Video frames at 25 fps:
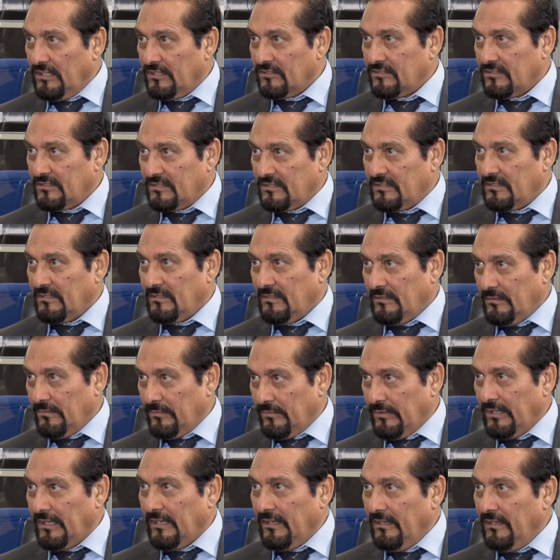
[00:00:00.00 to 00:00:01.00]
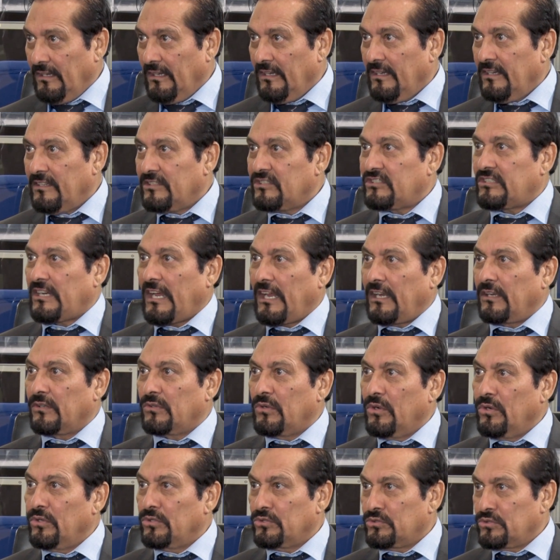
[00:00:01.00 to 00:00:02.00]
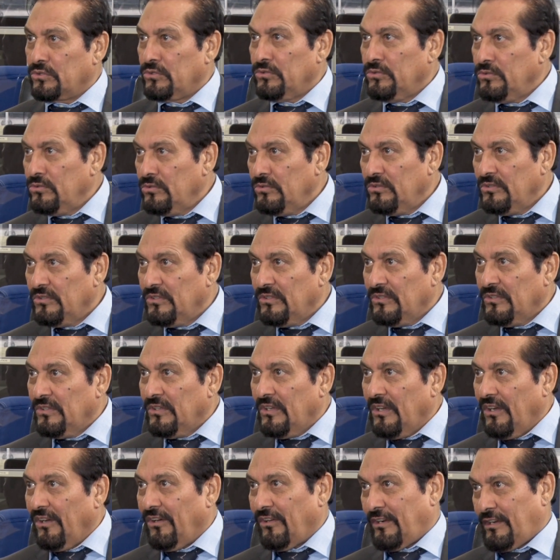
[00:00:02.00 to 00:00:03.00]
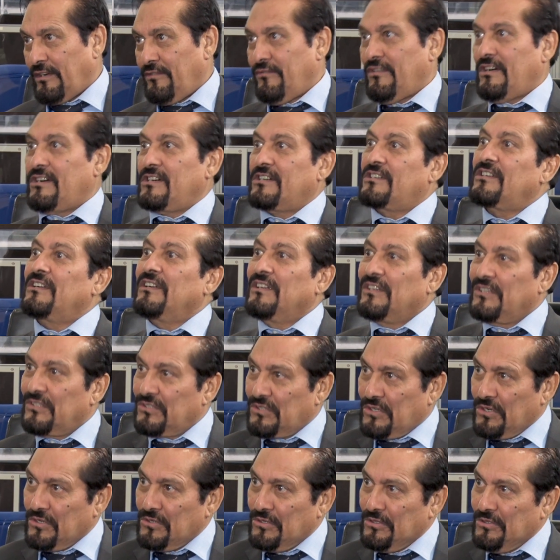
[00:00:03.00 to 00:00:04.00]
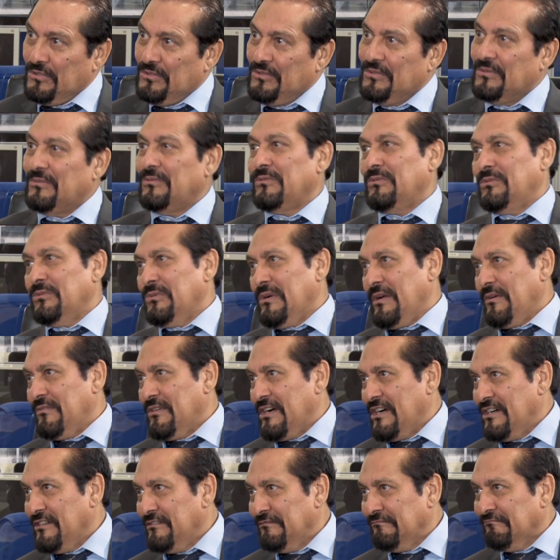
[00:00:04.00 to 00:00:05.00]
this will shall go to or revert to whoever.